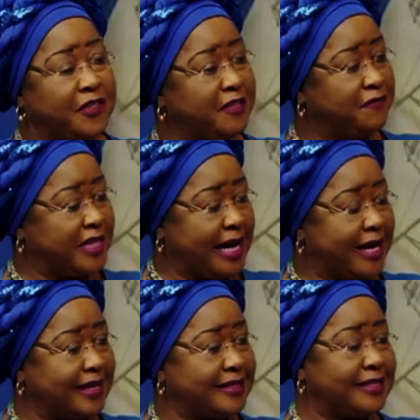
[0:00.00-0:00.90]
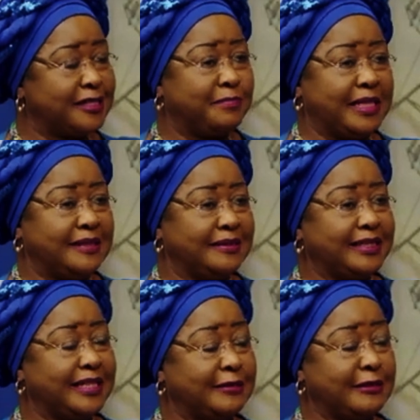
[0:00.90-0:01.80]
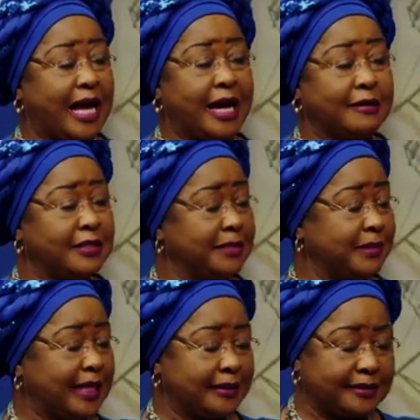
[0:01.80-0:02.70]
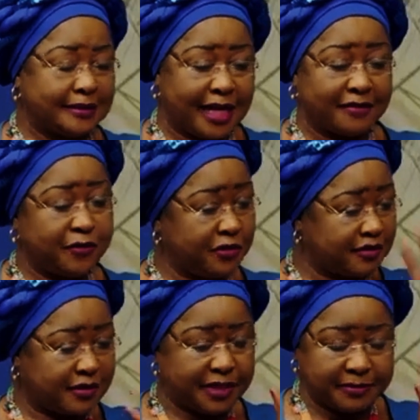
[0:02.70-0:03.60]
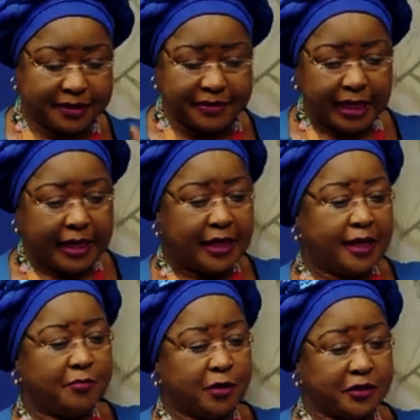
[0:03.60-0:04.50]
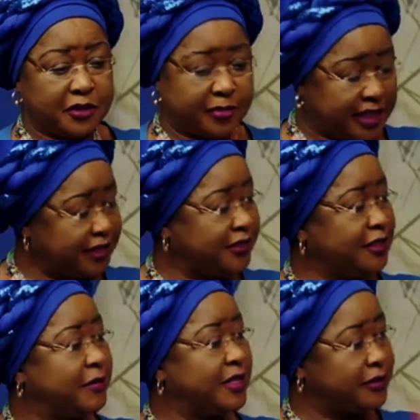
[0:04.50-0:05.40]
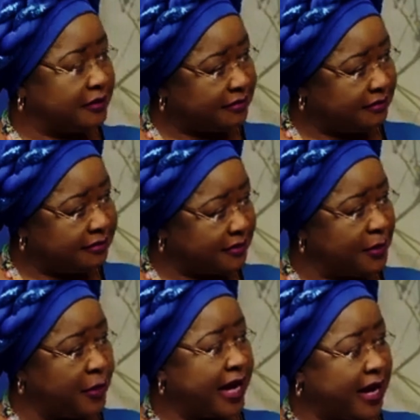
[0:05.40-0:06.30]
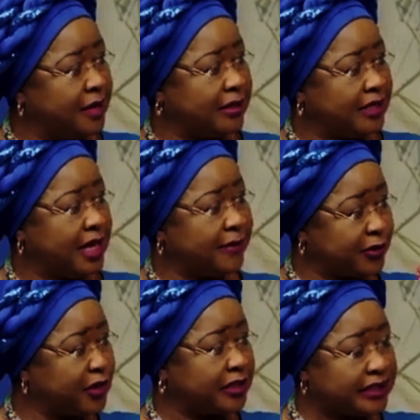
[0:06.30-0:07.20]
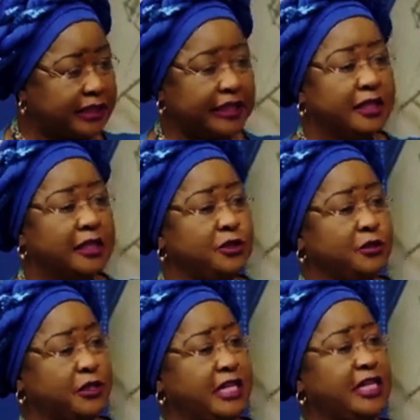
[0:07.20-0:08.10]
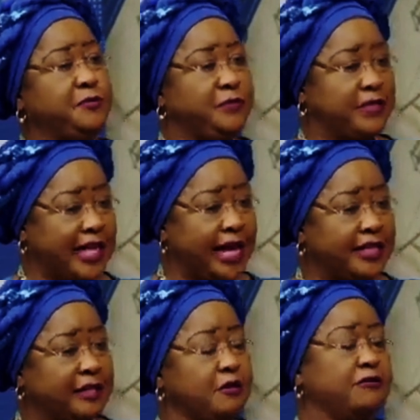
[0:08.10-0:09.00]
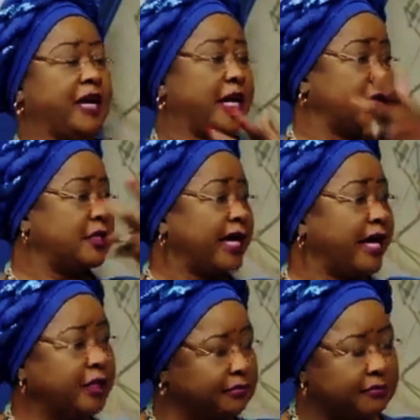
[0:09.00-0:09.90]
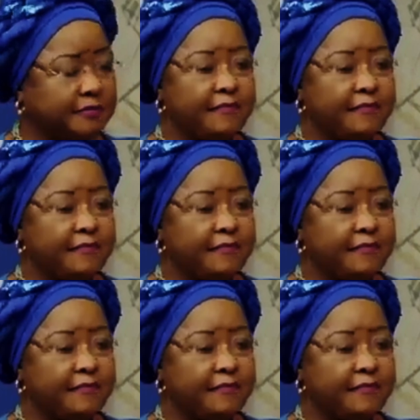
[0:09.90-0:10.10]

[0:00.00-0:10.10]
chief there has just been king. I call them kings. I refuse to call them chiefs because the British didn't want to honor our royalty. So he is presiding over a whole kingdom.